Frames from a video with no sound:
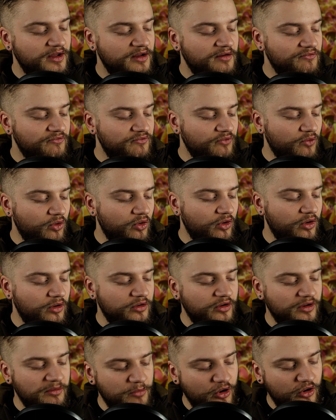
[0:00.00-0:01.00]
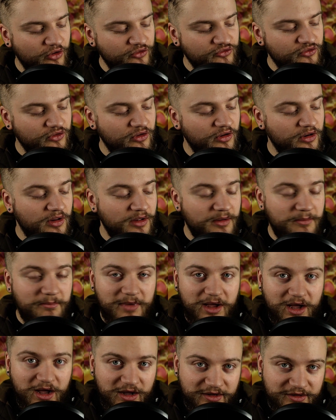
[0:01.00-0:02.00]
for commercial
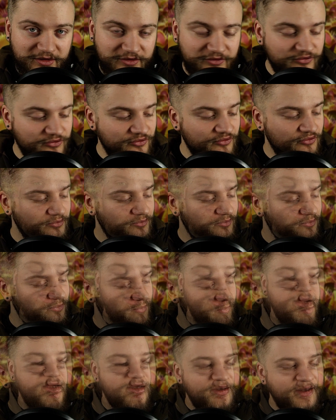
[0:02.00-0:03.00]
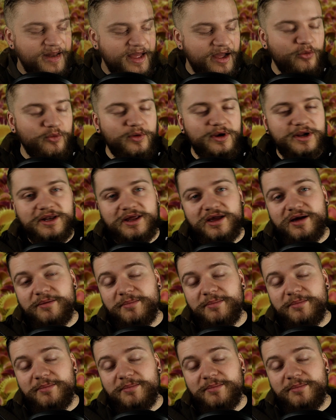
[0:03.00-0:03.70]
markets. Now reading